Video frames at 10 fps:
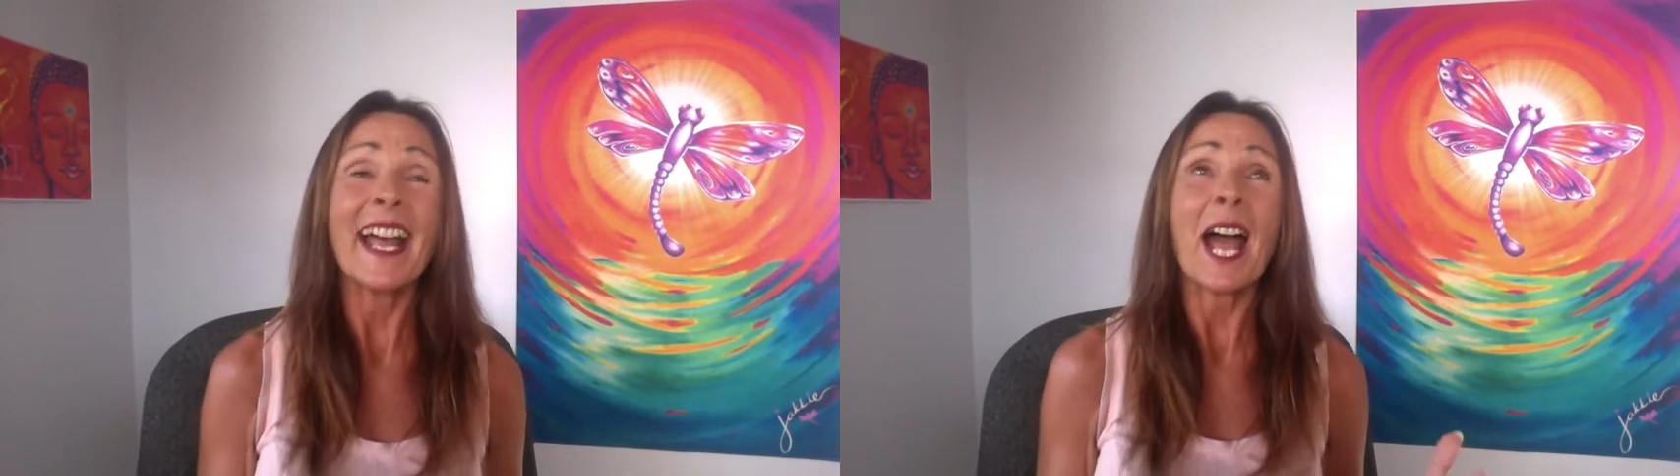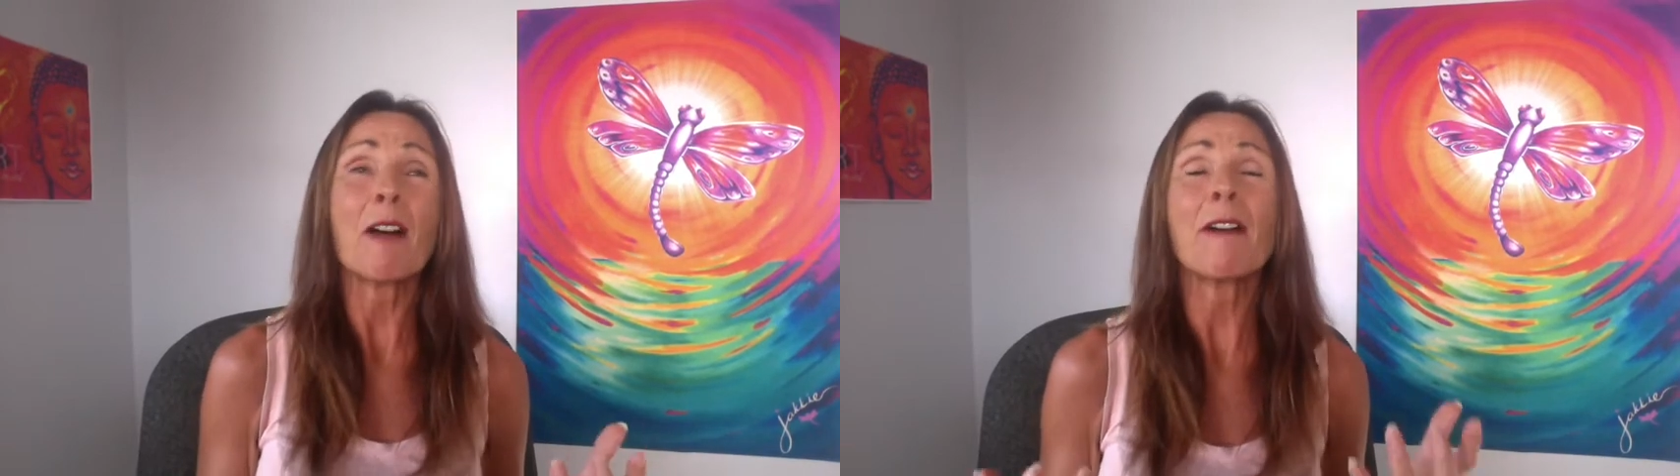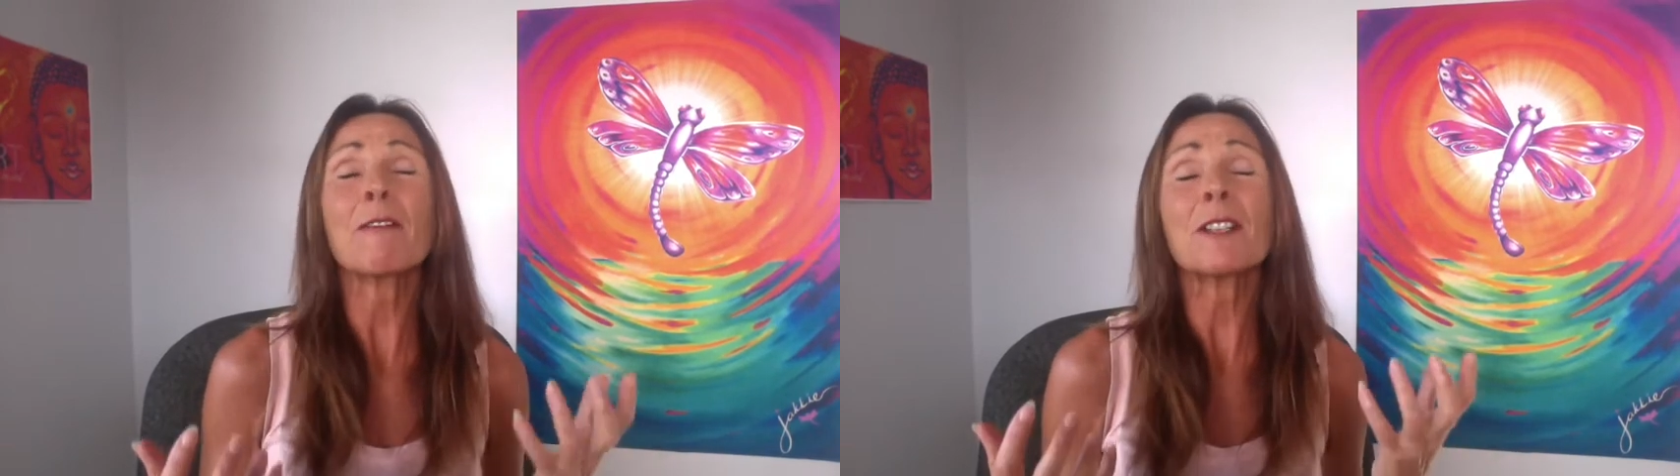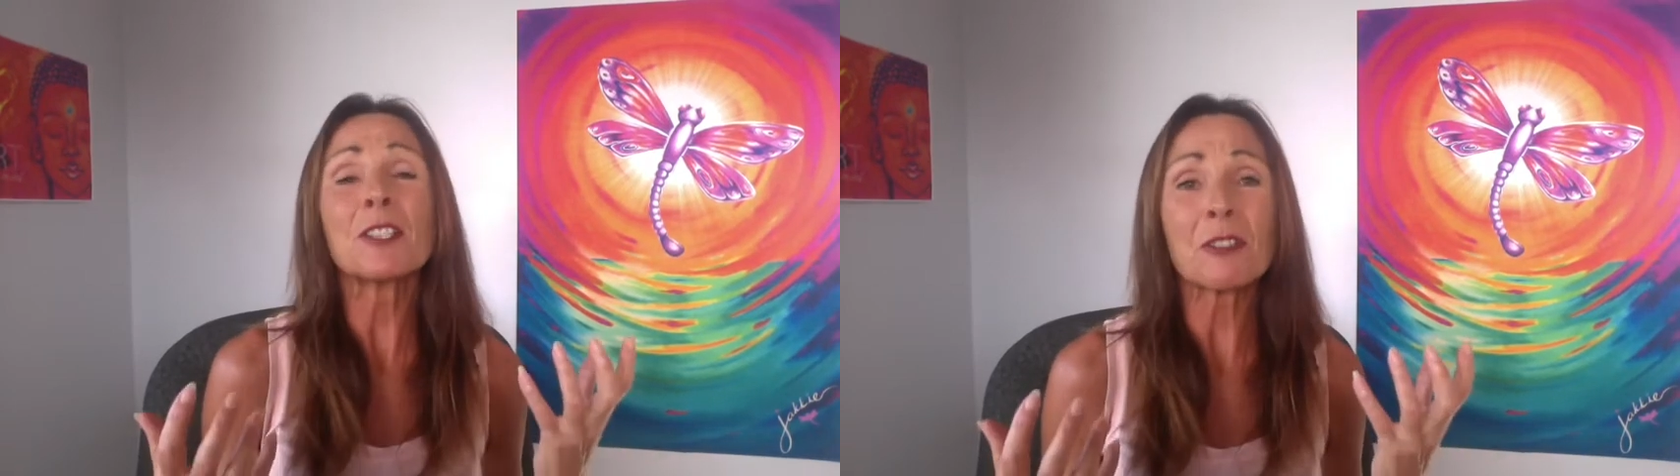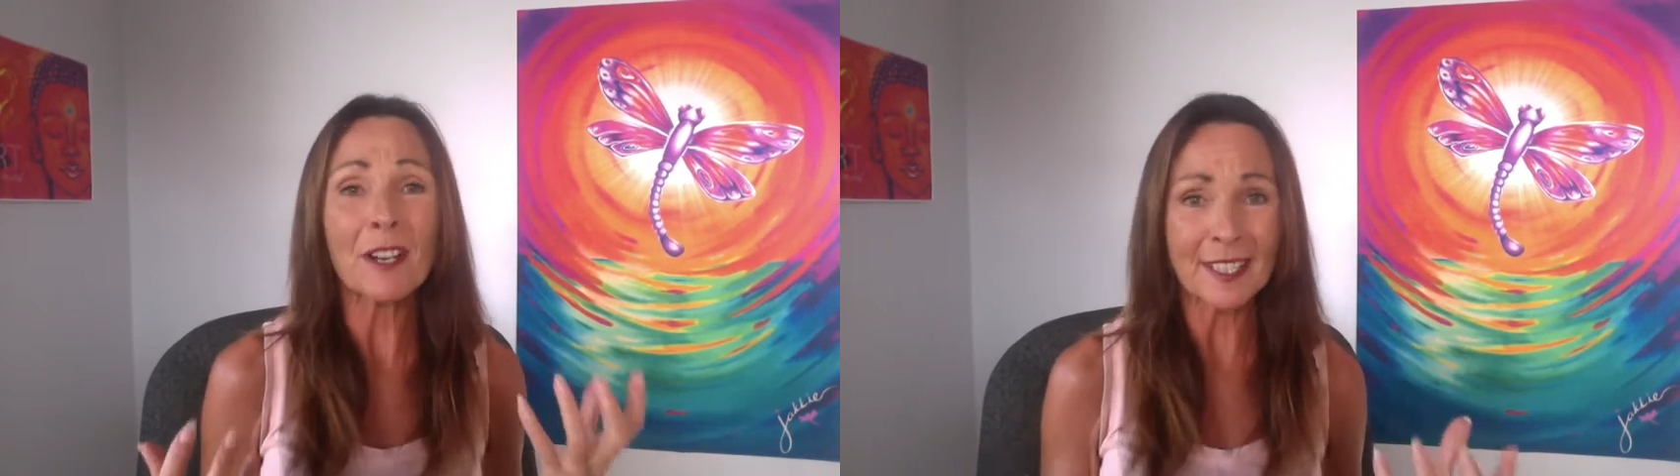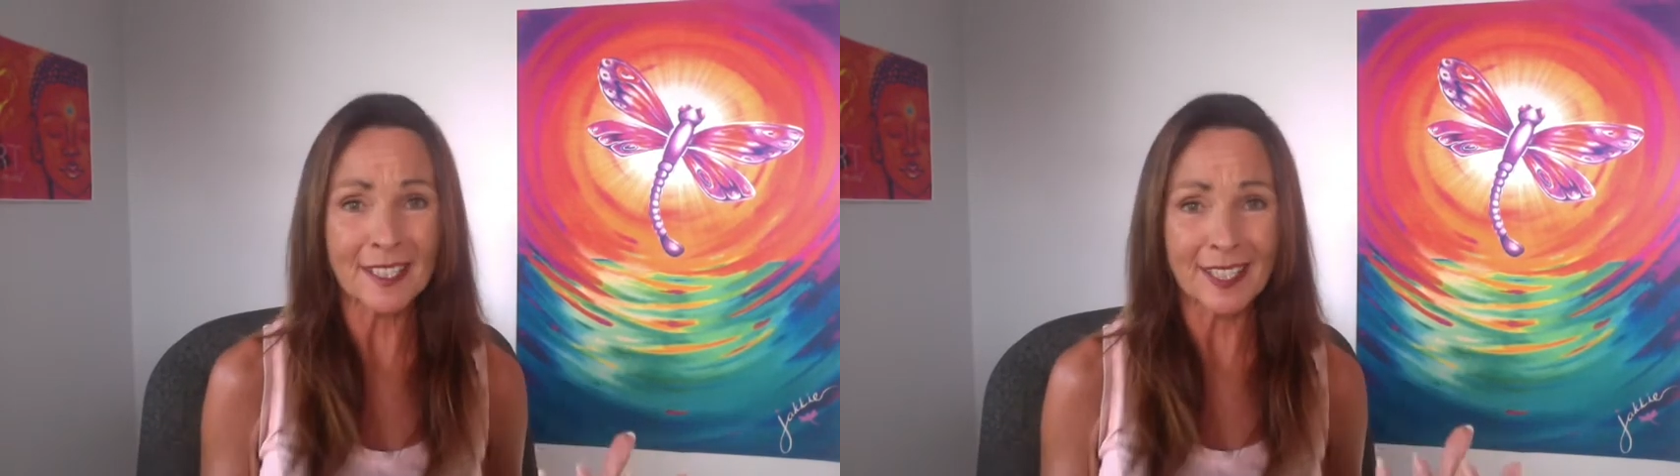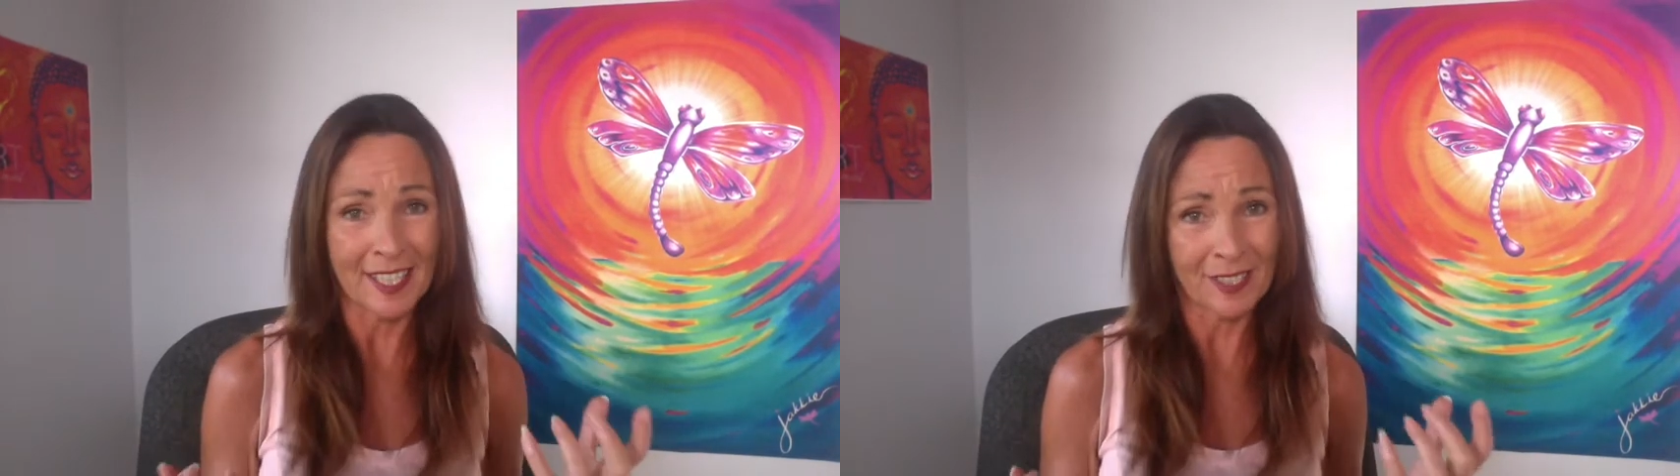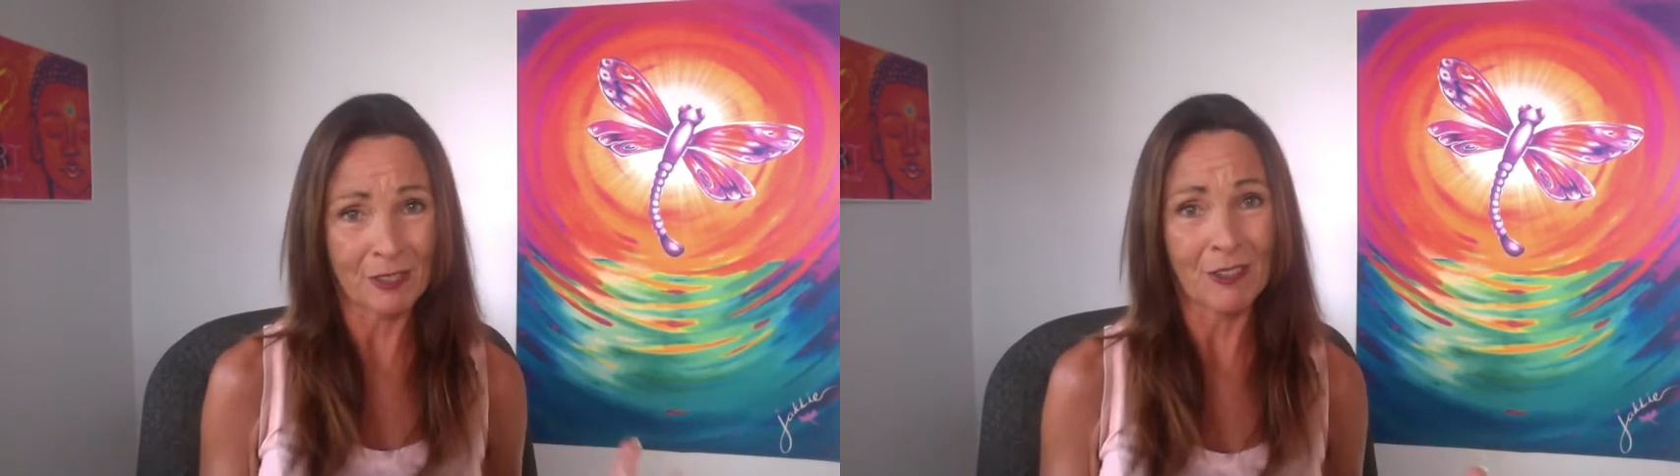However, trust
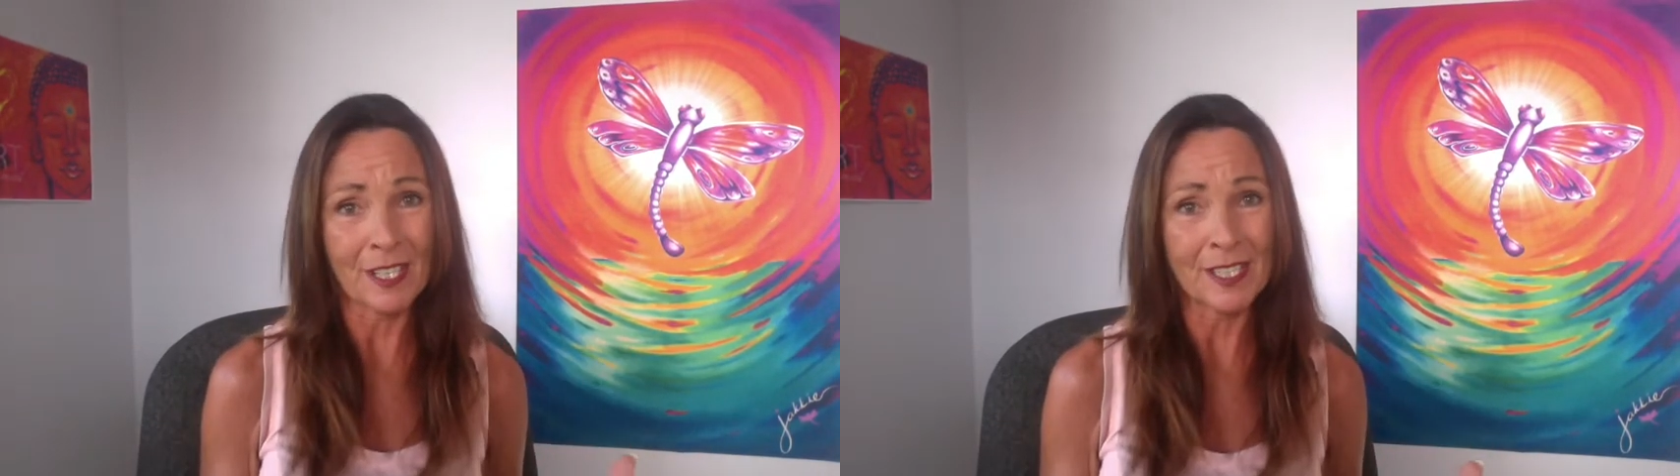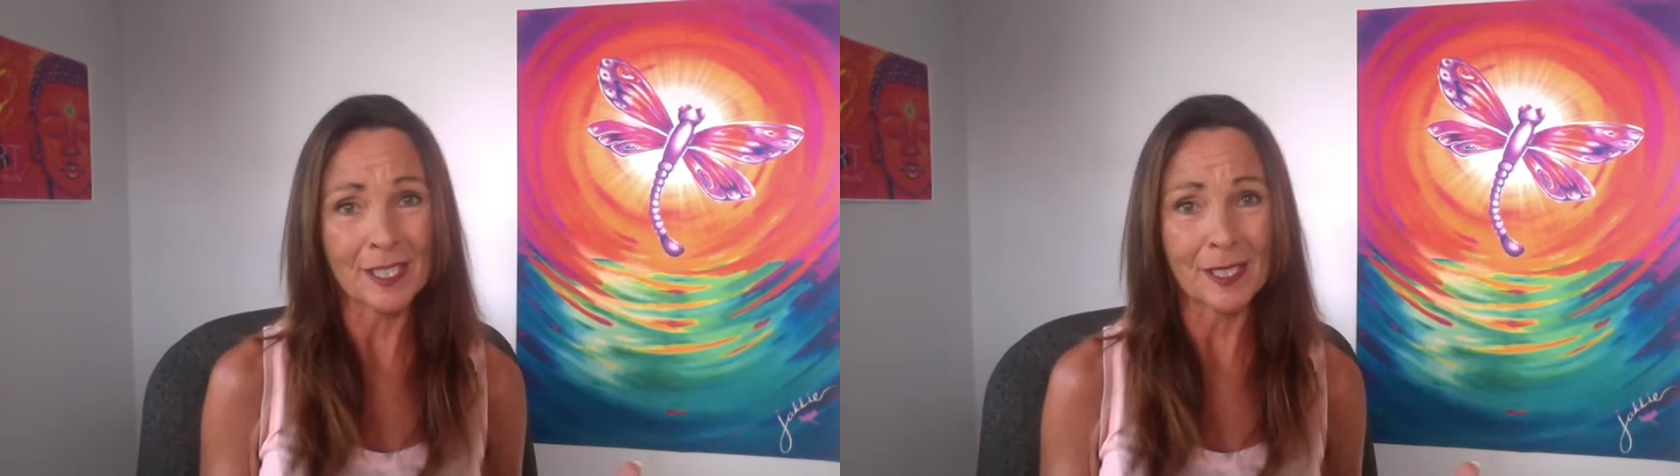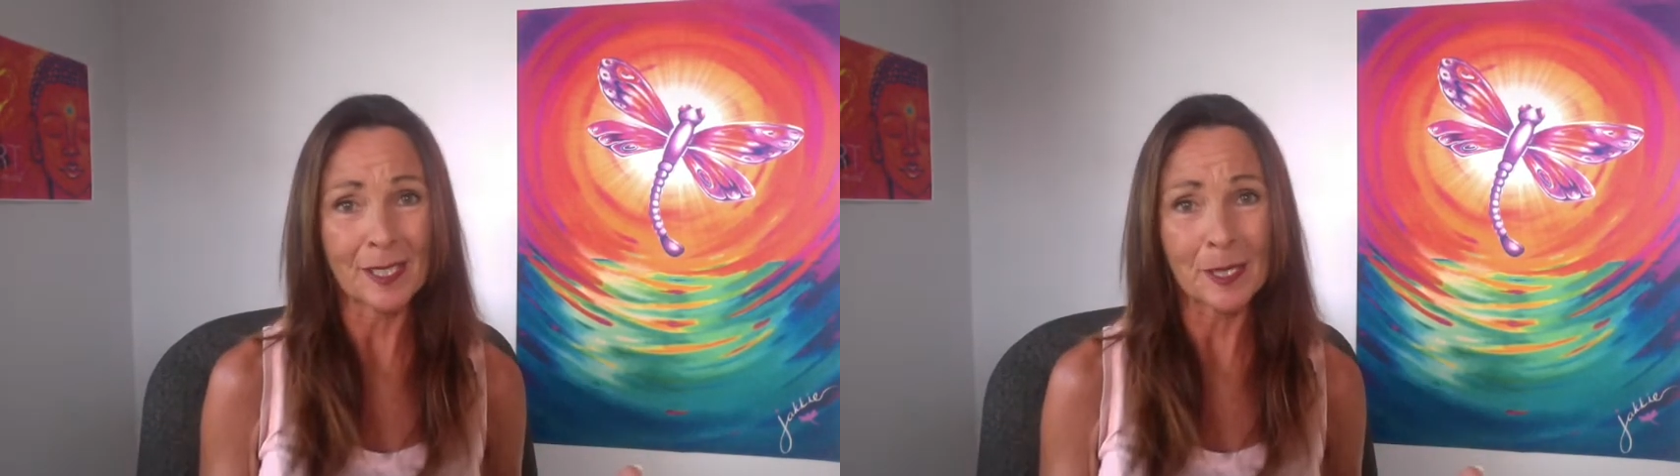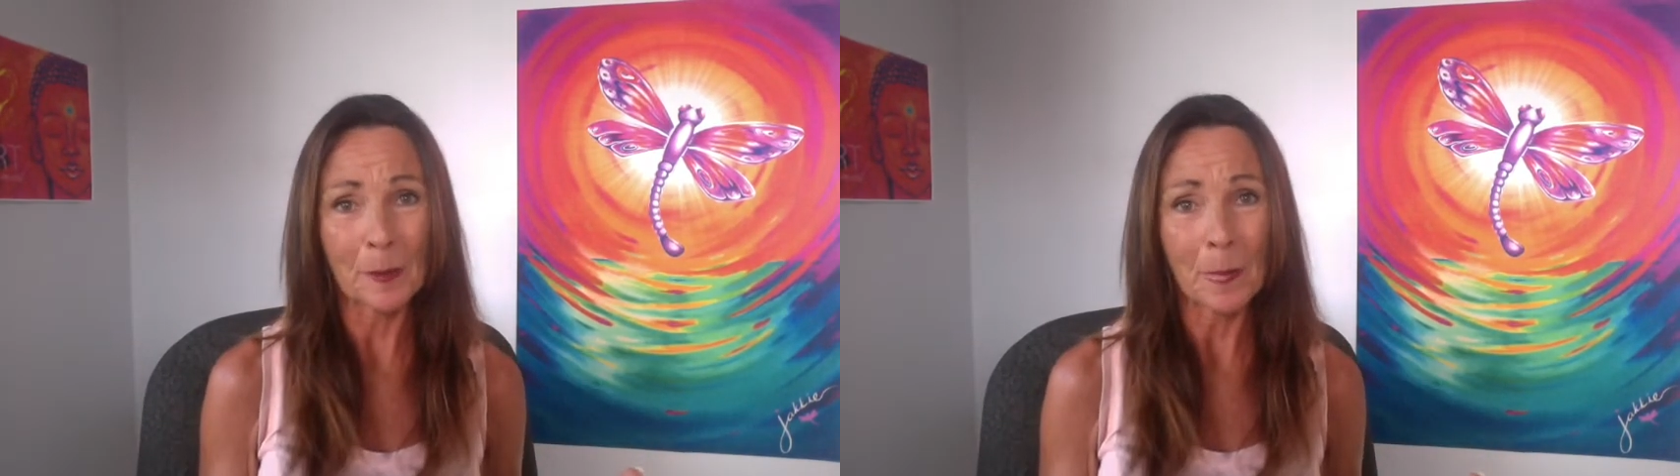this crisis.